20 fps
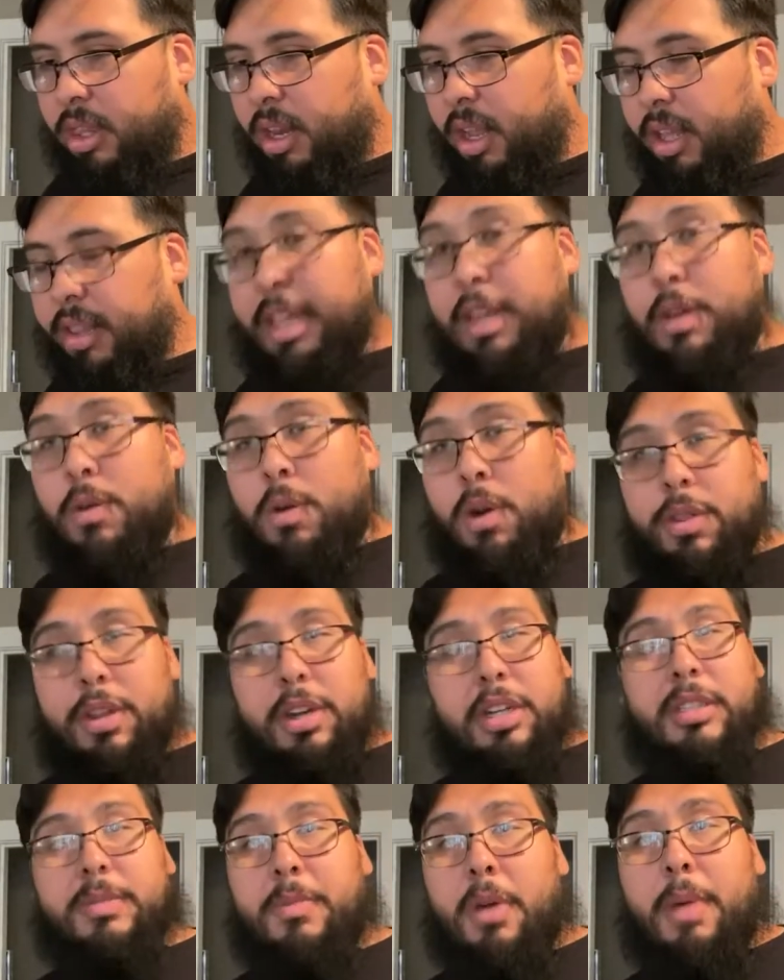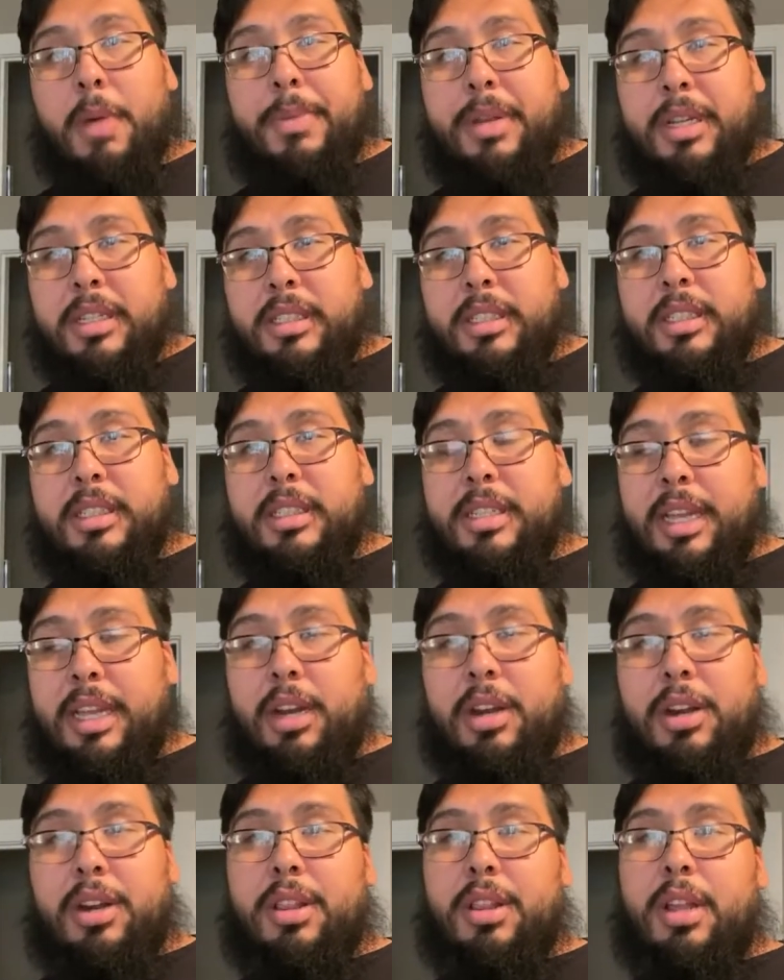they grow their small business. They
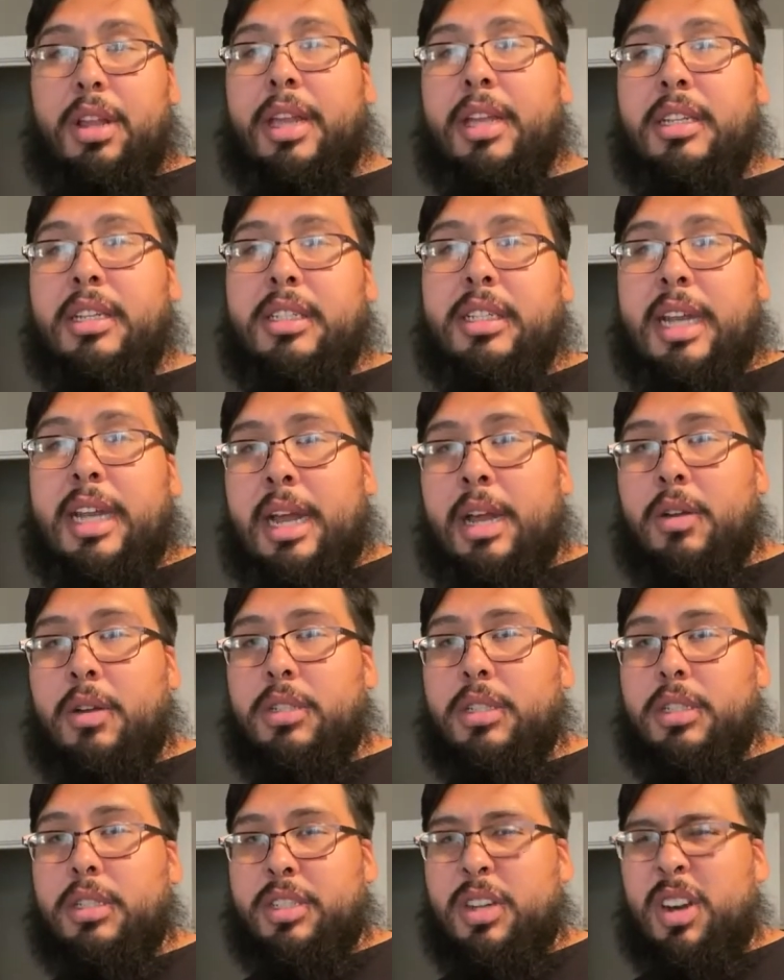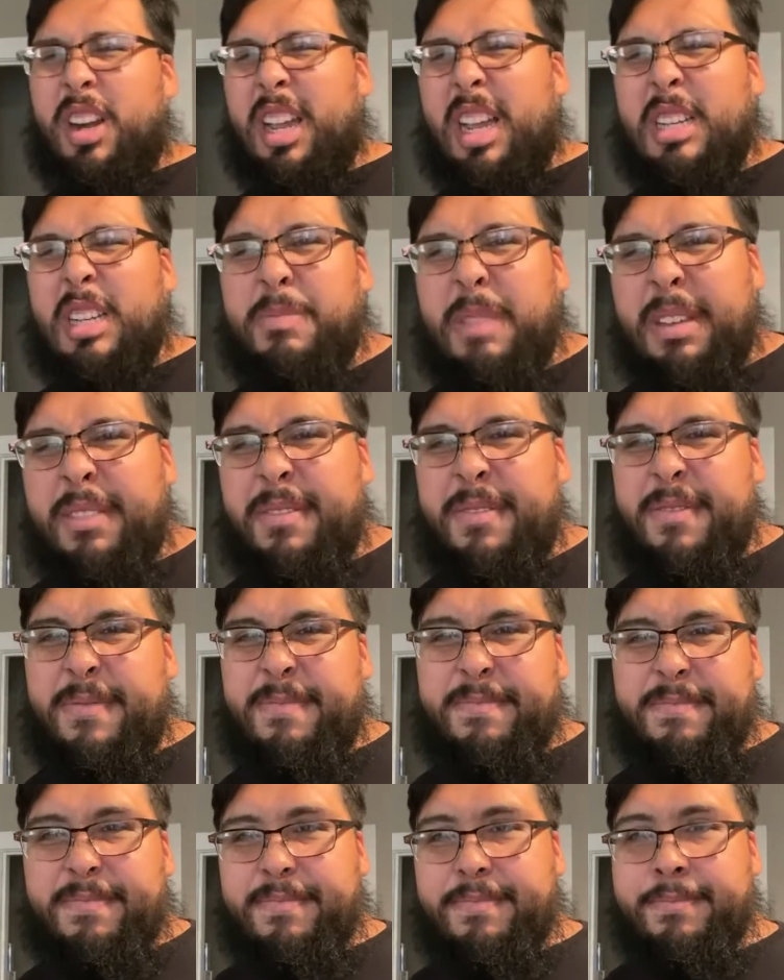learn the ins and outs. Sorry, guys,
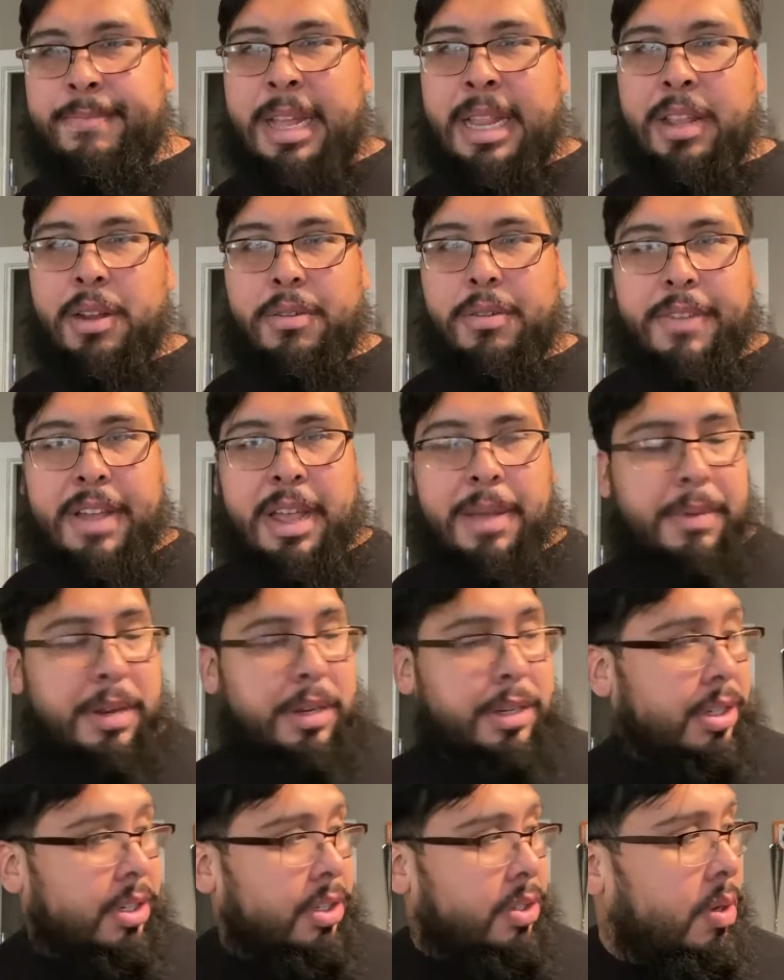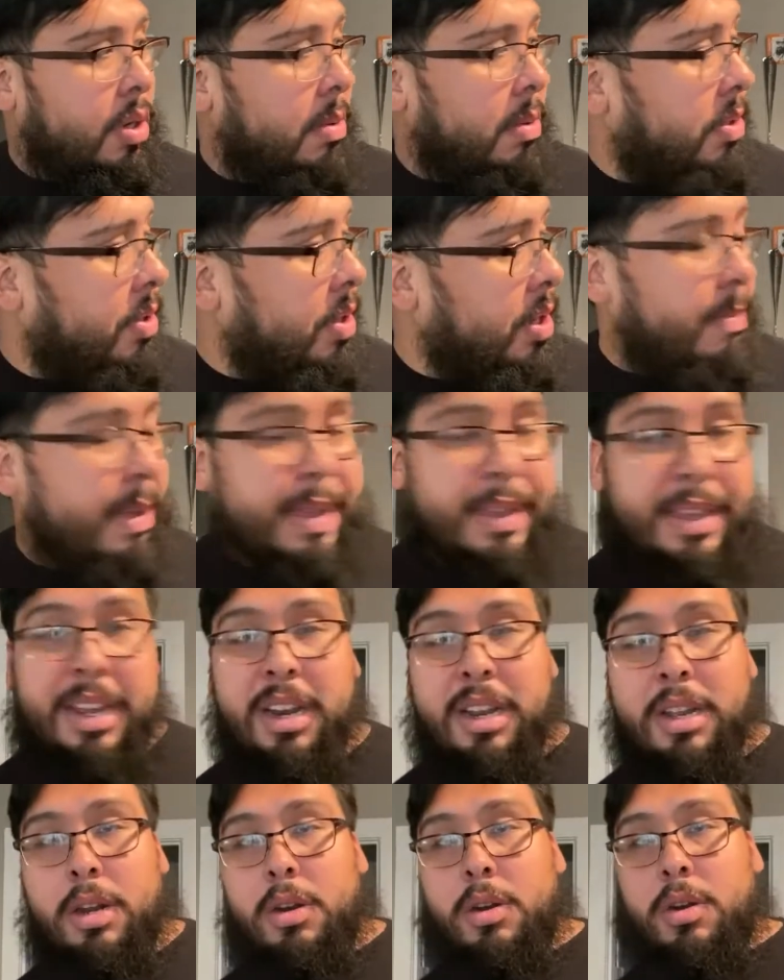my little family just showed up, so it might get a
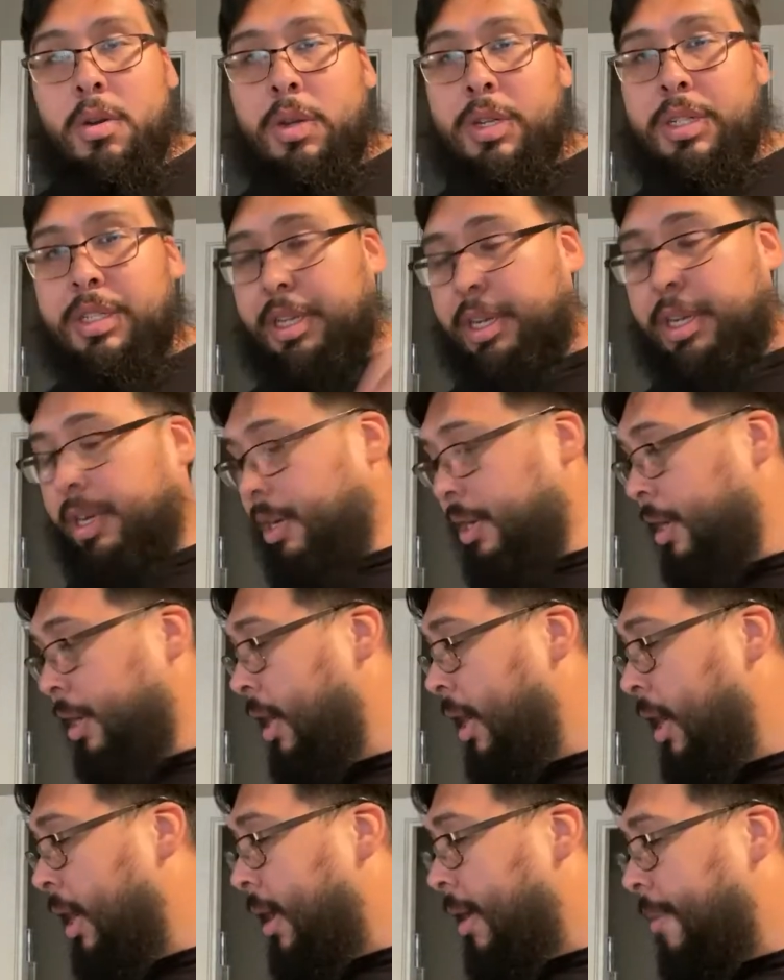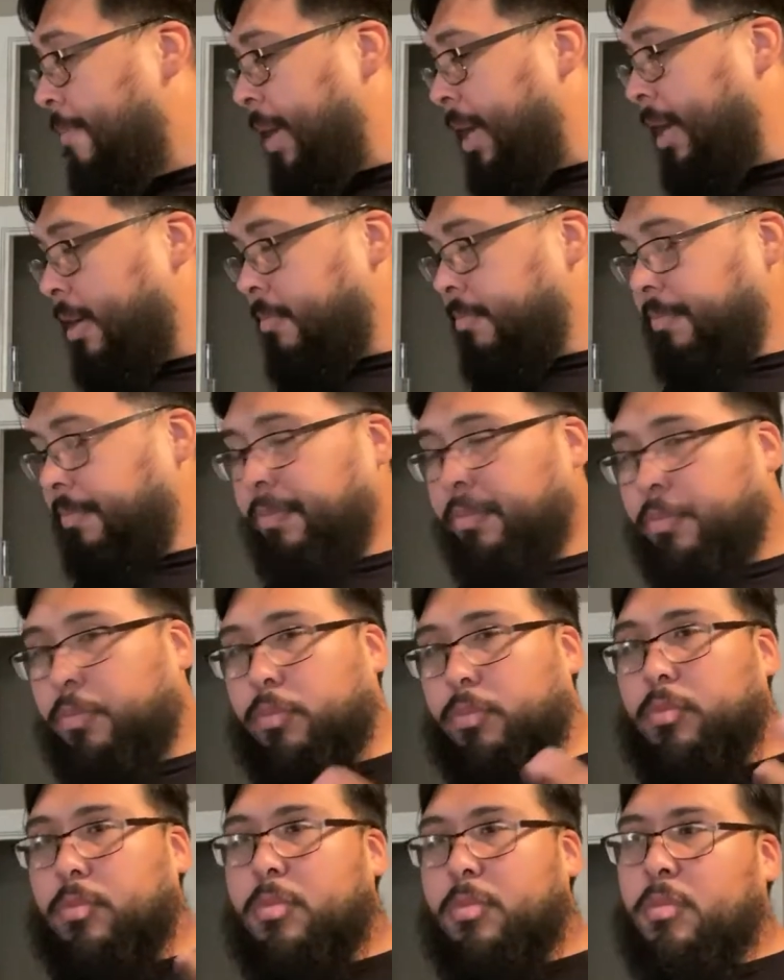little noisy here. But
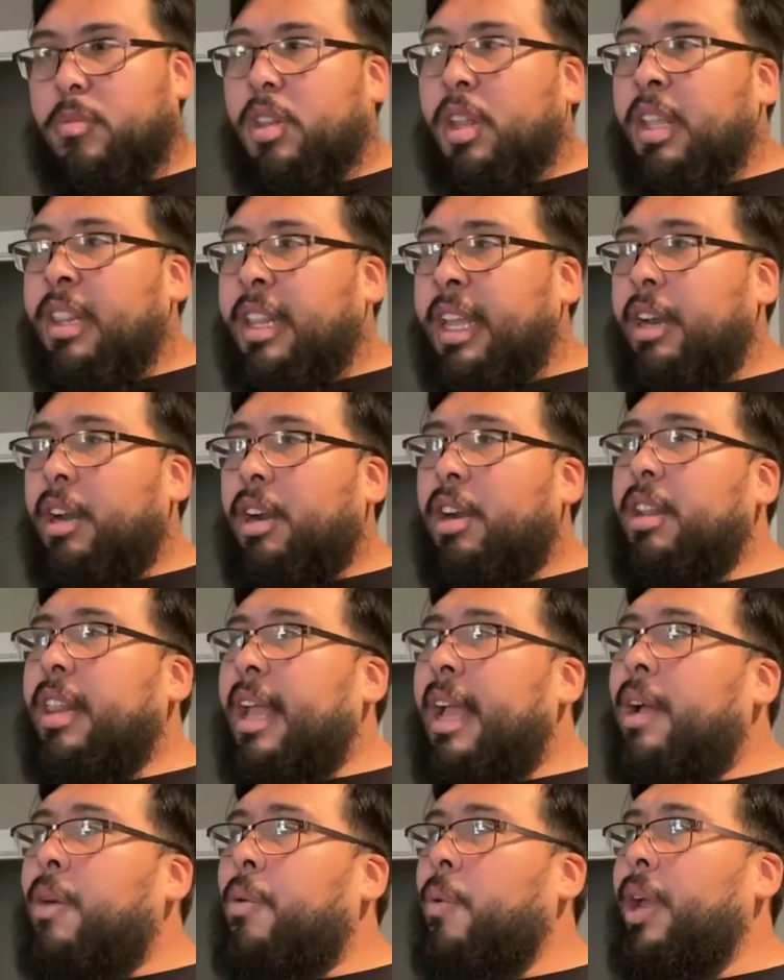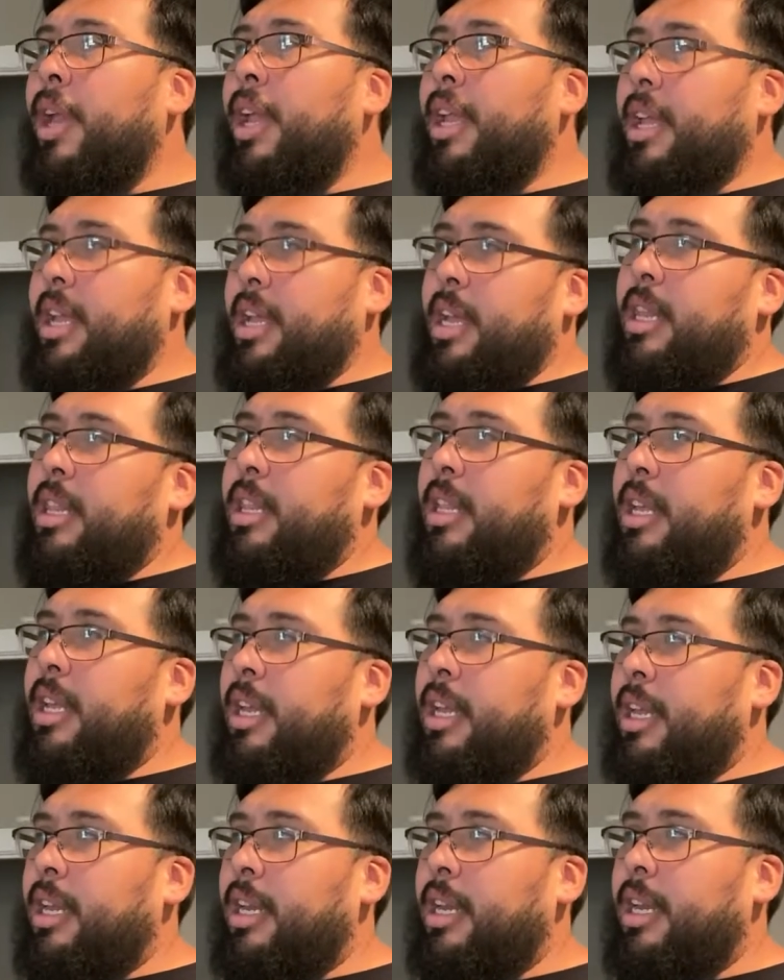they learn that way, and
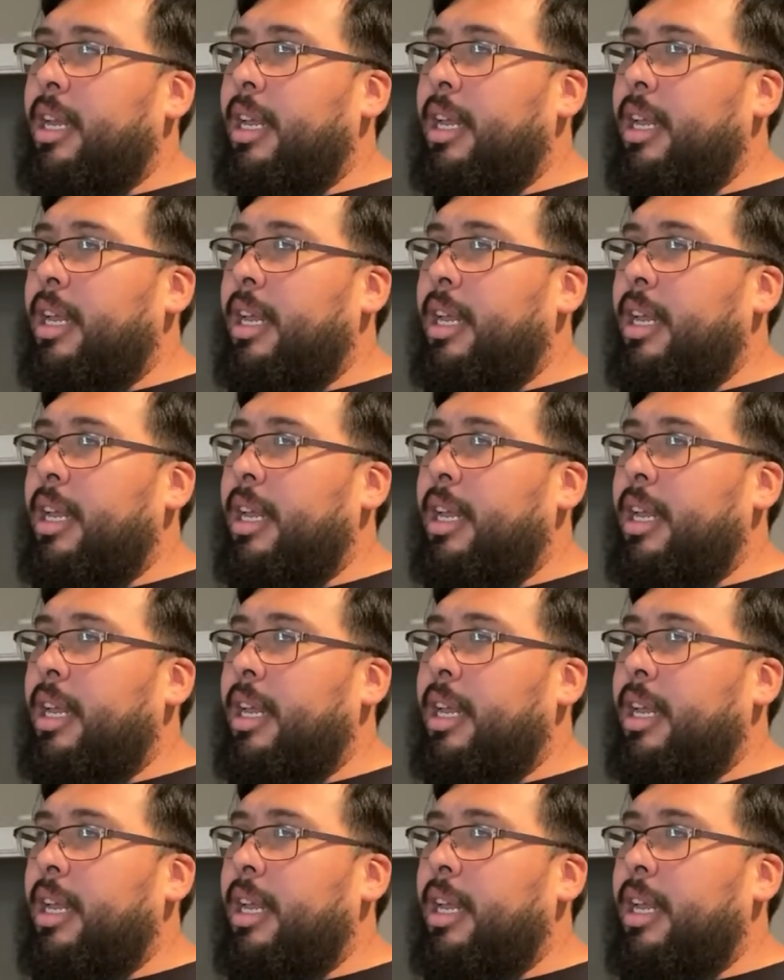then